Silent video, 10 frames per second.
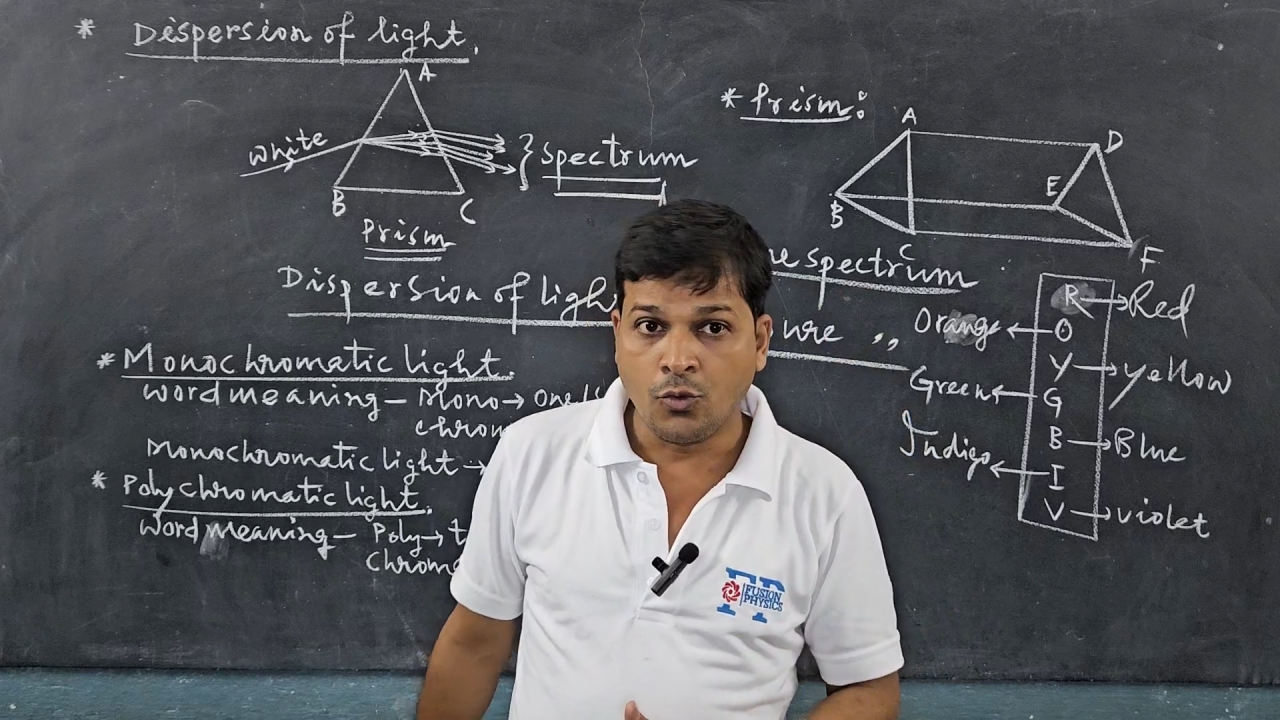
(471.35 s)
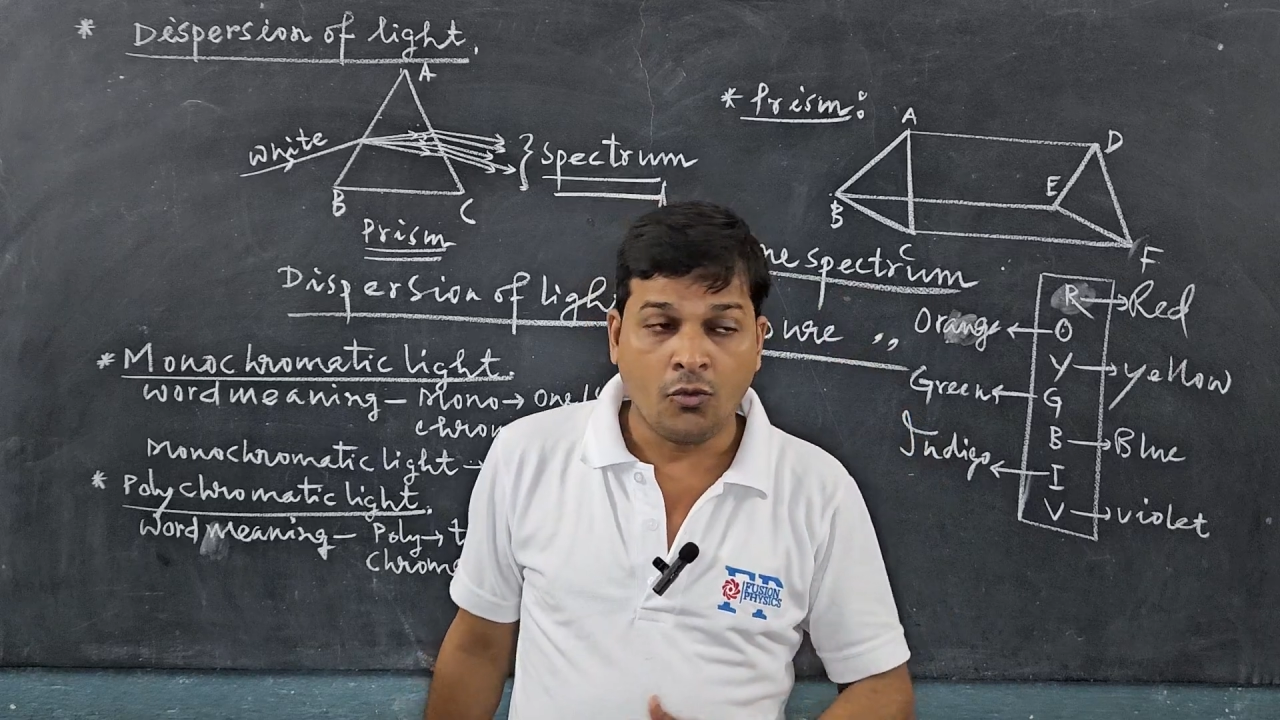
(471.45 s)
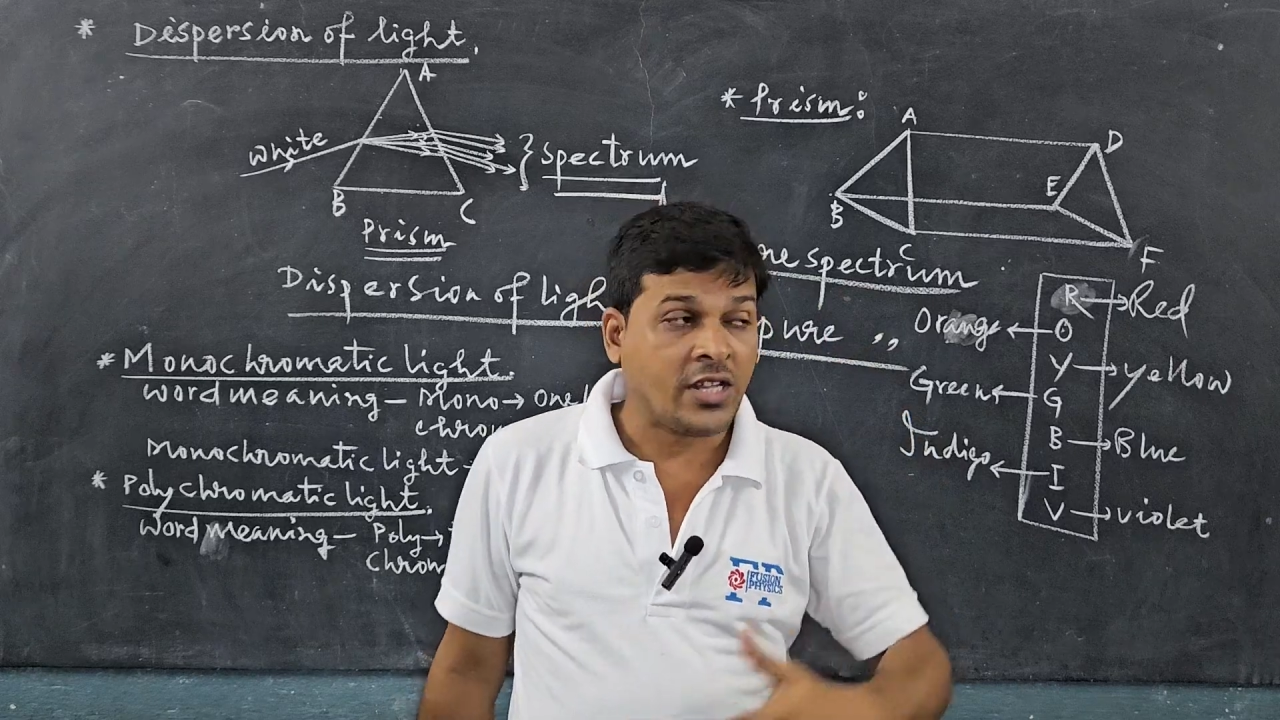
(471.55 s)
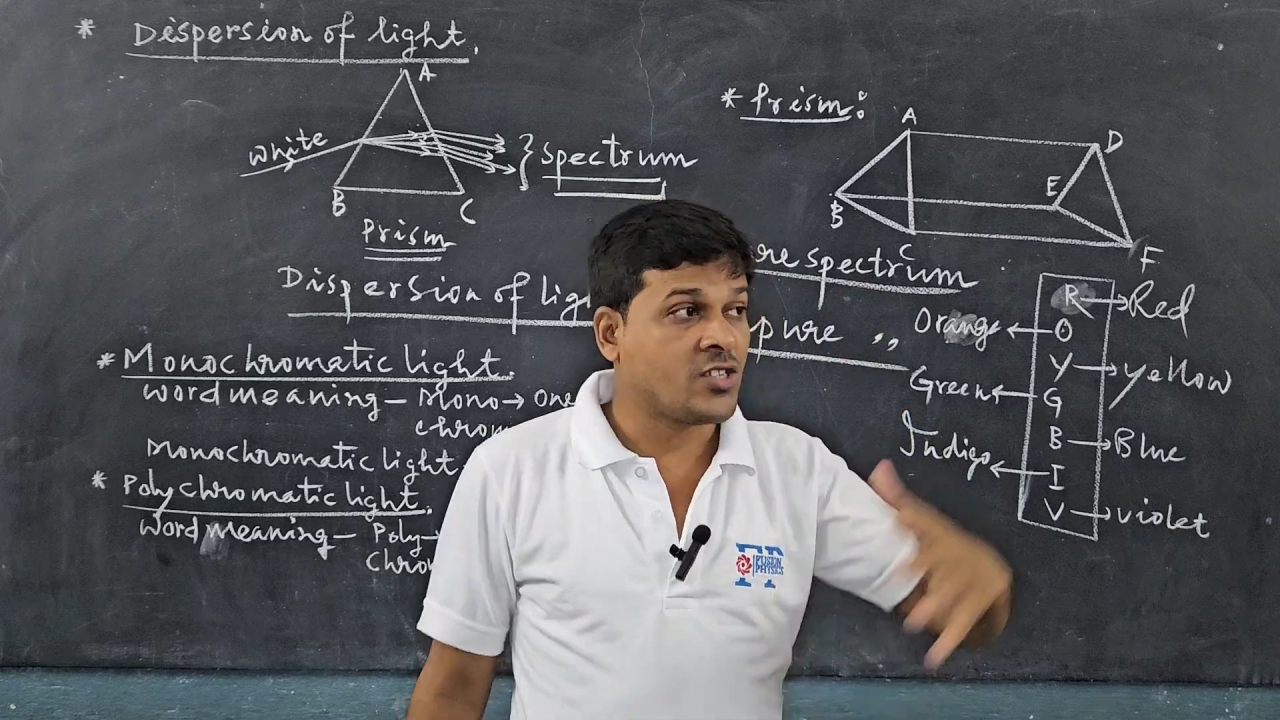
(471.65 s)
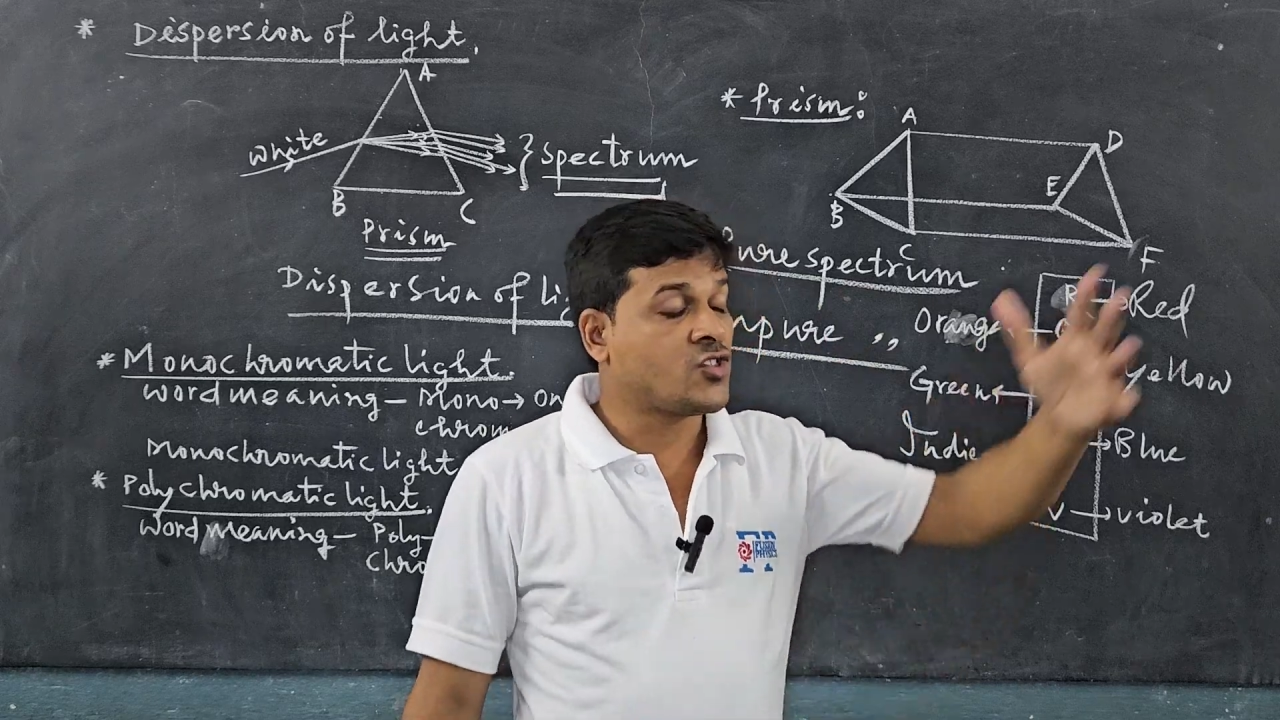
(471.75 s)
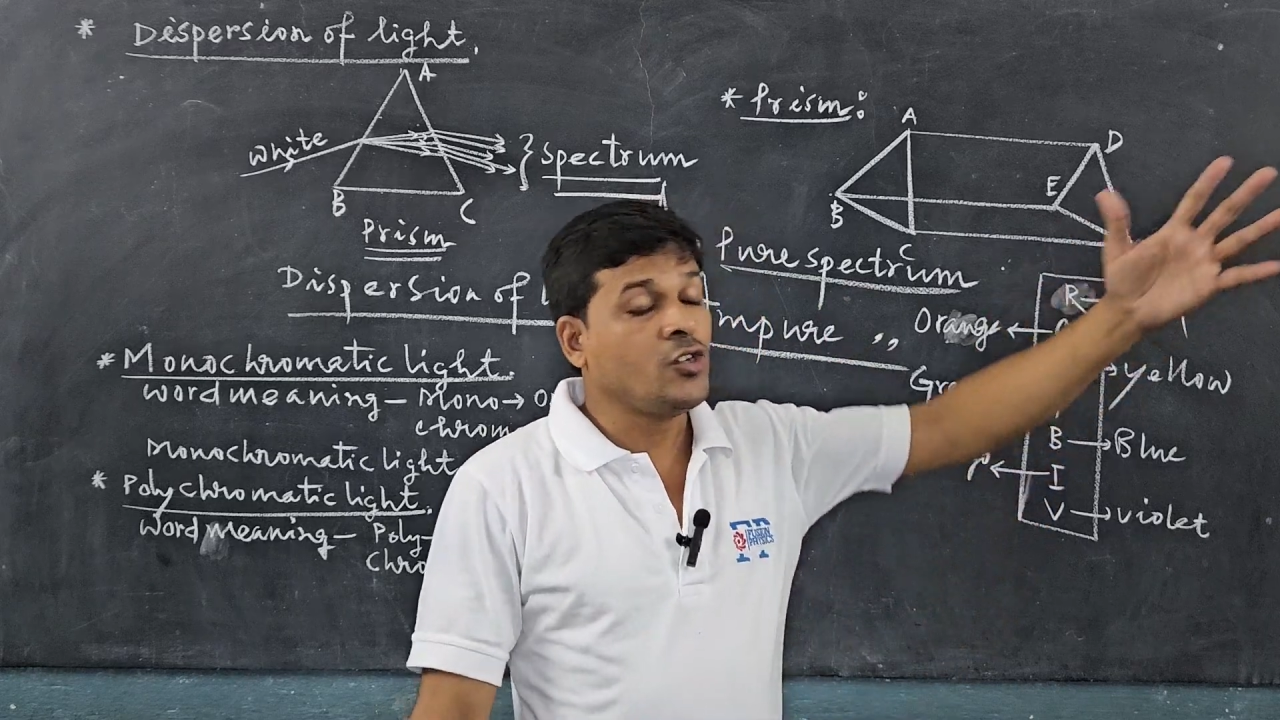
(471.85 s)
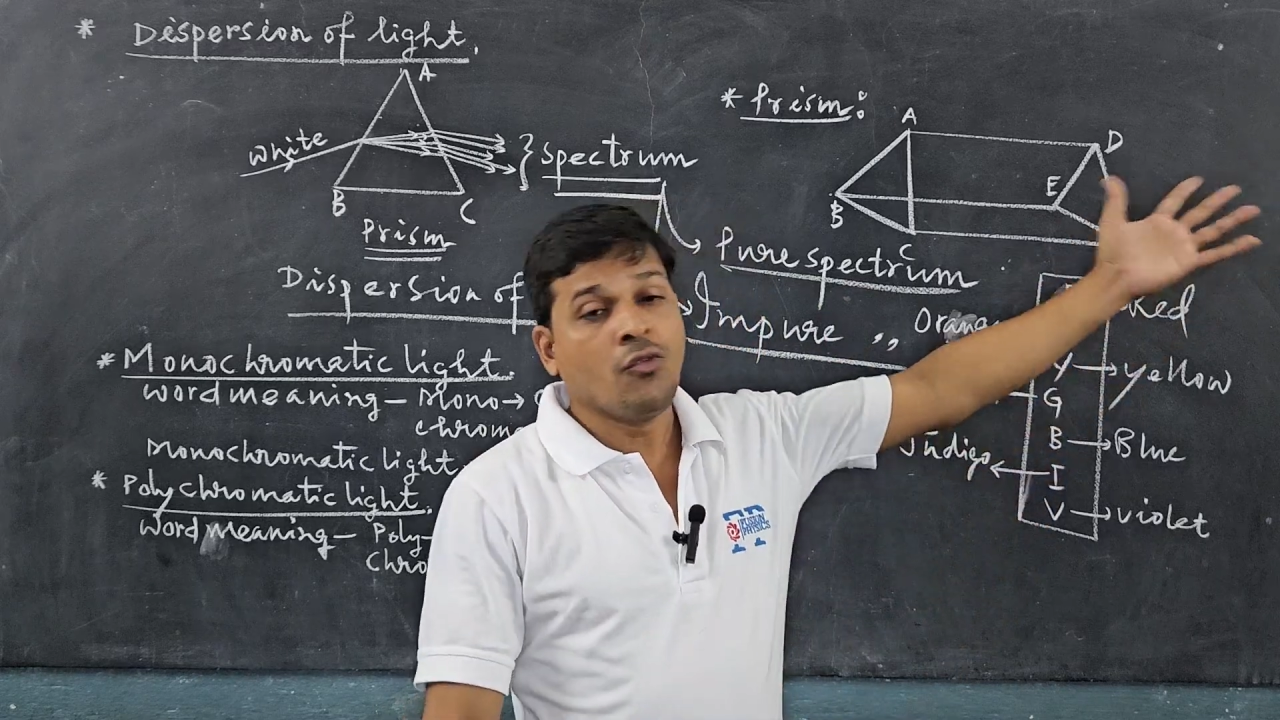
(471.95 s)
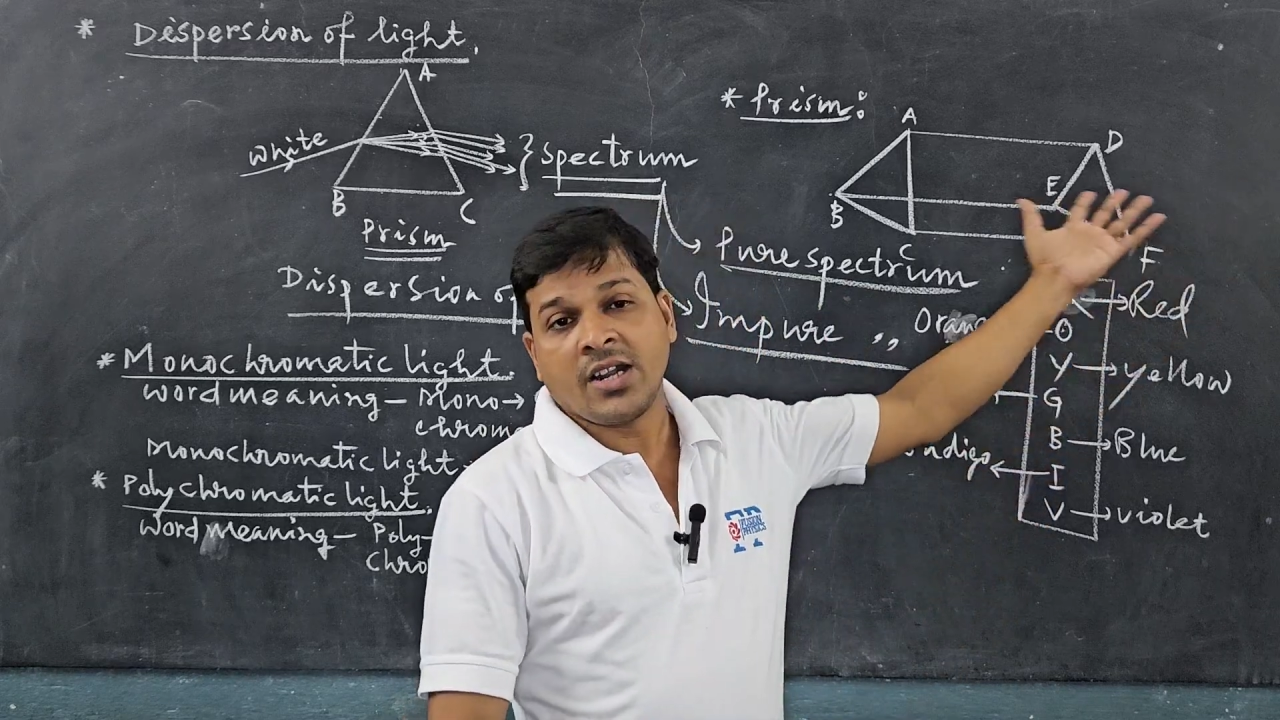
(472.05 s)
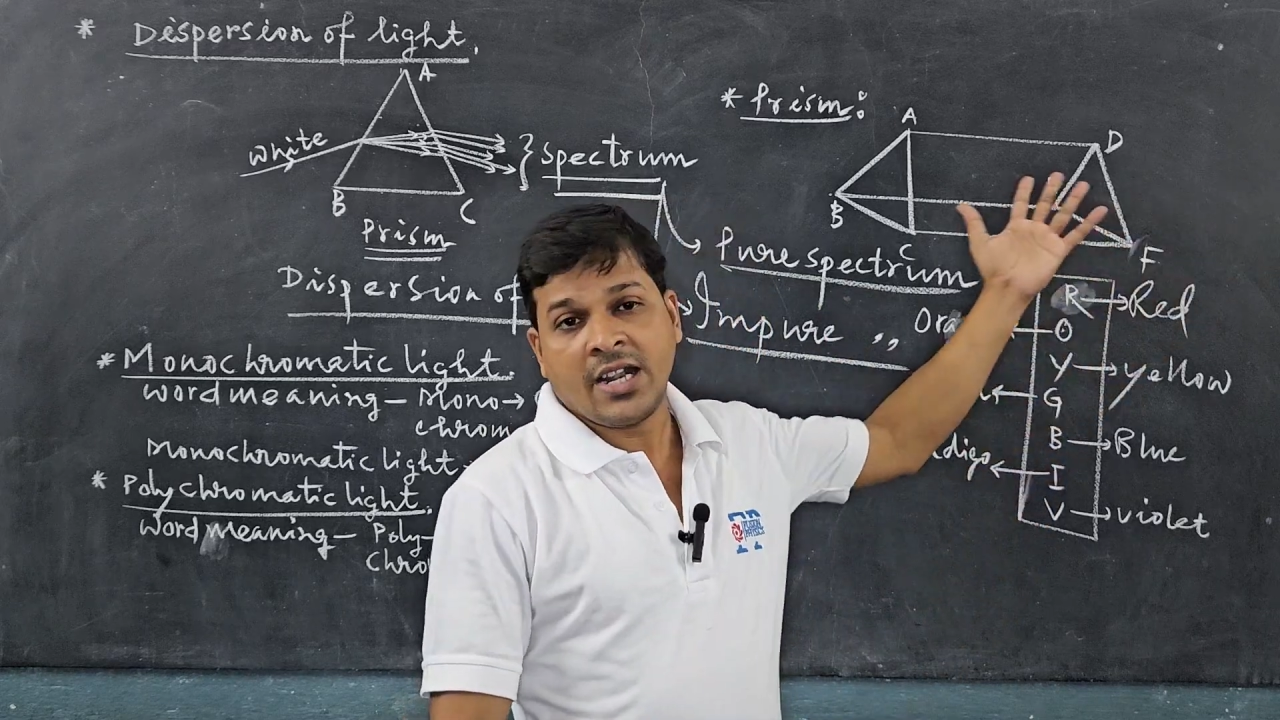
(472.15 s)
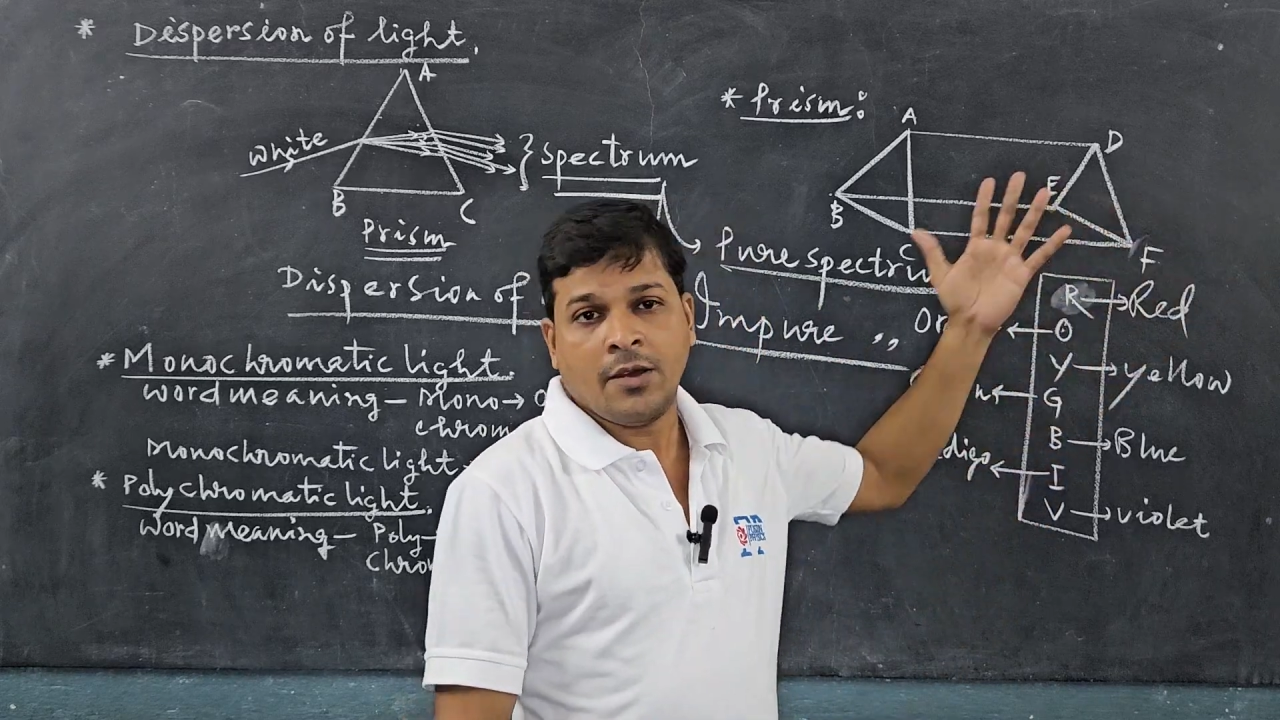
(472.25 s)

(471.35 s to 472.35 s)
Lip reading: Why the sea water